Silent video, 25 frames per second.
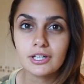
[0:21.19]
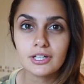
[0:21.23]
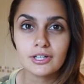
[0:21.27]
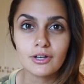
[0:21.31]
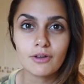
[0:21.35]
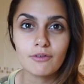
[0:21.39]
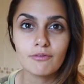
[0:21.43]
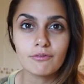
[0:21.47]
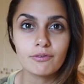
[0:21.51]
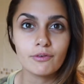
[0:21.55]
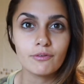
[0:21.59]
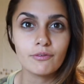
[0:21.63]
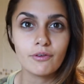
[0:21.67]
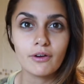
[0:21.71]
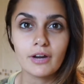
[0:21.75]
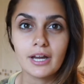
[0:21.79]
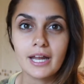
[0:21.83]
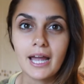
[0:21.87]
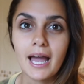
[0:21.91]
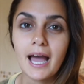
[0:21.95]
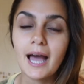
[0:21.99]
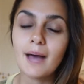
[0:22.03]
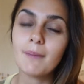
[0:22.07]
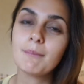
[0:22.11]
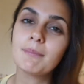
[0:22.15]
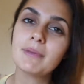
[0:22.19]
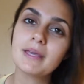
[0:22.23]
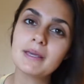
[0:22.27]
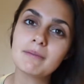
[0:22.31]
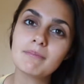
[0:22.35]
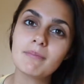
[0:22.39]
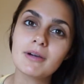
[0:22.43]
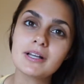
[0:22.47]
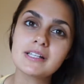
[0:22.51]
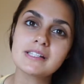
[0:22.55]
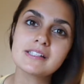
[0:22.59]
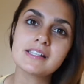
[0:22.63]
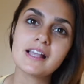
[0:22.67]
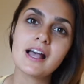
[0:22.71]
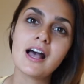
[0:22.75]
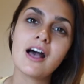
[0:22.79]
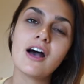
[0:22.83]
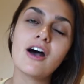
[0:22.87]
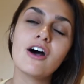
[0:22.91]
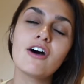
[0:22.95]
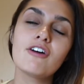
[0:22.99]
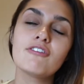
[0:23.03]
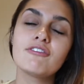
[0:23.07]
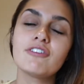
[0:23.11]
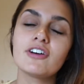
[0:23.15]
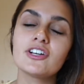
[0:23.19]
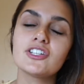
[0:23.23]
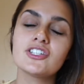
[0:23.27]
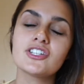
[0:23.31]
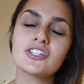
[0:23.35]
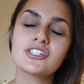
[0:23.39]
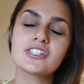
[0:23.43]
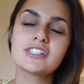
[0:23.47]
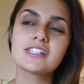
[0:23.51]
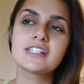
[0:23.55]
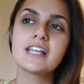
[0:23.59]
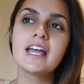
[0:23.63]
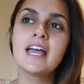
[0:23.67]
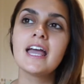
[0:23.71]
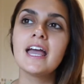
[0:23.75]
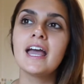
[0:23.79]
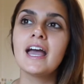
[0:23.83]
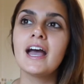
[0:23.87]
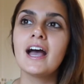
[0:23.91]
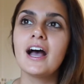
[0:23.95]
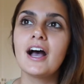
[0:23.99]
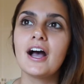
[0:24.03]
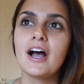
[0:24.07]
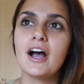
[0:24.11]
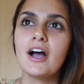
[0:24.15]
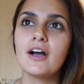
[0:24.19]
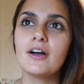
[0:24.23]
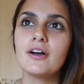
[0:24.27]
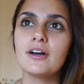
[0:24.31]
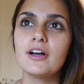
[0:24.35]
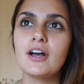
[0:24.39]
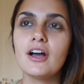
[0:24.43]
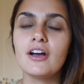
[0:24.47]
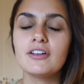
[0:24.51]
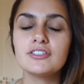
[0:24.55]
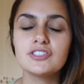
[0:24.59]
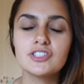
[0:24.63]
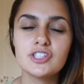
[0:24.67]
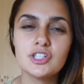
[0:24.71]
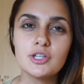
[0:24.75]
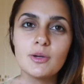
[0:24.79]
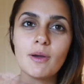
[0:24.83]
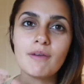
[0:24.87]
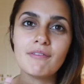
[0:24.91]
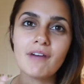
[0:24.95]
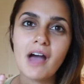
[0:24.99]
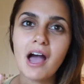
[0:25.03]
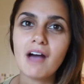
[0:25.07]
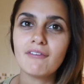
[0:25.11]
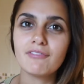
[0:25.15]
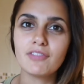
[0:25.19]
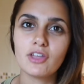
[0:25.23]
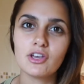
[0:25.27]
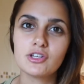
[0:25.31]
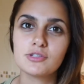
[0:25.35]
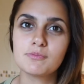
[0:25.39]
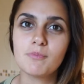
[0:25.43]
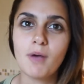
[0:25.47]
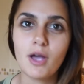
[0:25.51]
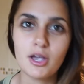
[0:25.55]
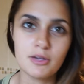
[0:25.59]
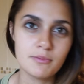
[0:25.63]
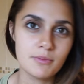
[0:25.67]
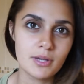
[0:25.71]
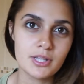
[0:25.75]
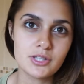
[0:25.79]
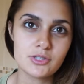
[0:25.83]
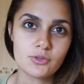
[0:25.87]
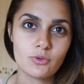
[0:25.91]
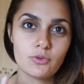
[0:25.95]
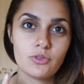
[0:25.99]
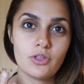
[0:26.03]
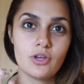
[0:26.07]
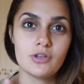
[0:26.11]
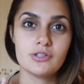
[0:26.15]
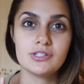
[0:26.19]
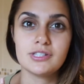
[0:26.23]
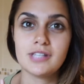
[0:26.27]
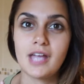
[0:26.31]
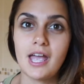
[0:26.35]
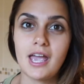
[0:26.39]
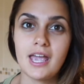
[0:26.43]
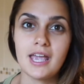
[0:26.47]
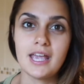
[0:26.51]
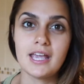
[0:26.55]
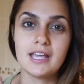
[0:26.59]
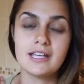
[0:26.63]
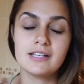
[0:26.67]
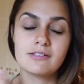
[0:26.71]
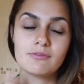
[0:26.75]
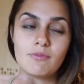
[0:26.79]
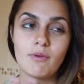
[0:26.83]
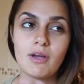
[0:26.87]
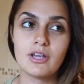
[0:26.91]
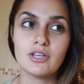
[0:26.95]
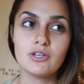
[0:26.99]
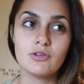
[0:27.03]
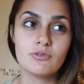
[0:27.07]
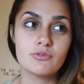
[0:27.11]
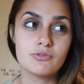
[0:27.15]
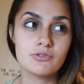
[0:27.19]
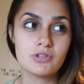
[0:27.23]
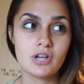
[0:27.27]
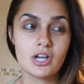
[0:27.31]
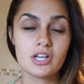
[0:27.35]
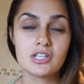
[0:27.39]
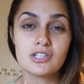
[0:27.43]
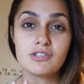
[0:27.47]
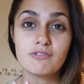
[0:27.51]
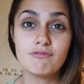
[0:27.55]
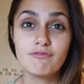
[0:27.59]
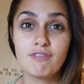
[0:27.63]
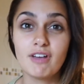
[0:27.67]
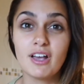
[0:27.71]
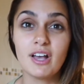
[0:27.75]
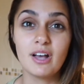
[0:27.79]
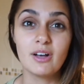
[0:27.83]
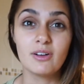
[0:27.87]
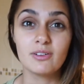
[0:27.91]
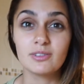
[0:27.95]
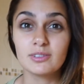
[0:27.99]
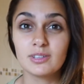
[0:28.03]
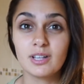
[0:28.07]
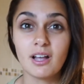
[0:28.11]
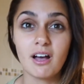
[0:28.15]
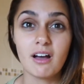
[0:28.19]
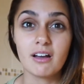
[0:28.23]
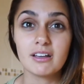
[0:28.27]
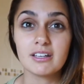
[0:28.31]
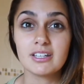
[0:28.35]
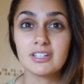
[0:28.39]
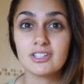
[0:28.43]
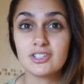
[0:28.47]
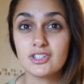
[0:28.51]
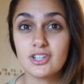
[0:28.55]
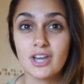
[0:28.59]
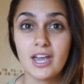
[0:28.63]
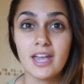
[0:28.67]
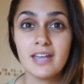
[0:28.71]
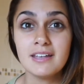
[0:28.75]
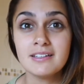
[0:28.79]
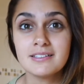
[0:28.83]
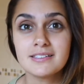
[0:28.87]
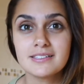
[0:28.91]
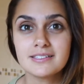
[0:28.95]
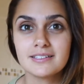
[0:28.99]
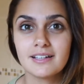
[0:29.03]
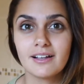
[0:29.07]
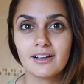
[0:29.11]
I don't feel very happy in myself. Do you ever have those moments or those days where you just feel like shit?